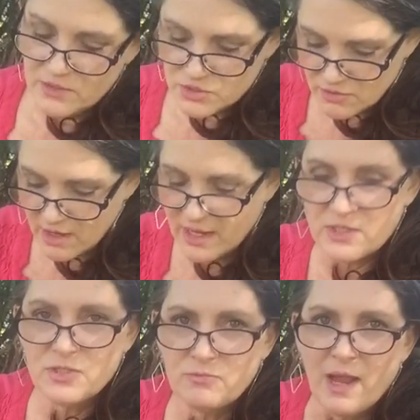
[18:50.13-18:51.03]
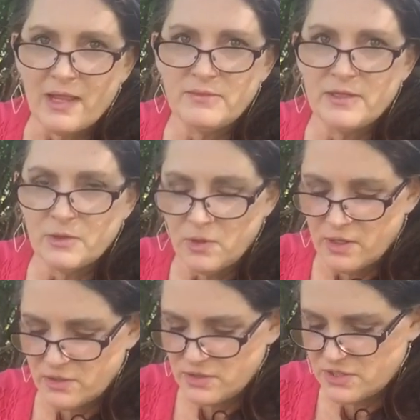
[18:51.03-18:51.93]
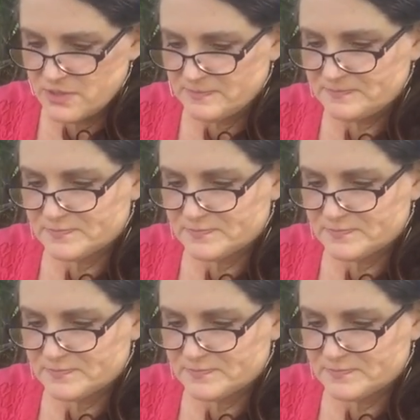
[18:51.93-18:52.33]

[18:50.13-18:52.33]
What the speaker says: trying to write their words.